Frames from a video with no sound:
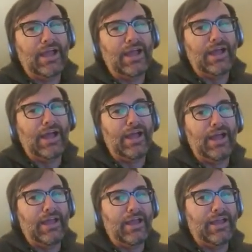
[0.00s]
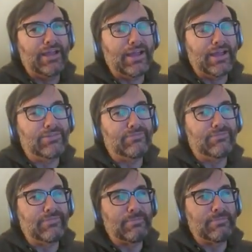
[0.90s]
I
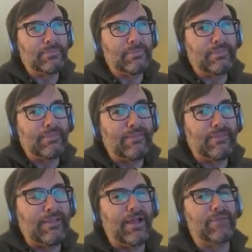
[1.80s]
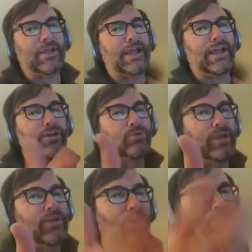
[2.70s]
I'm like, how do we
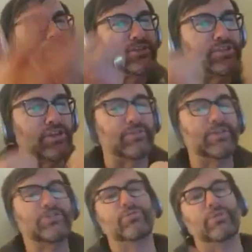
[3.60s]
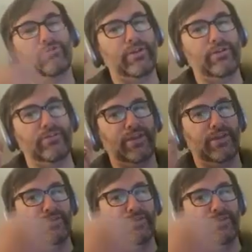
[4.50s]
call each other into a greater than?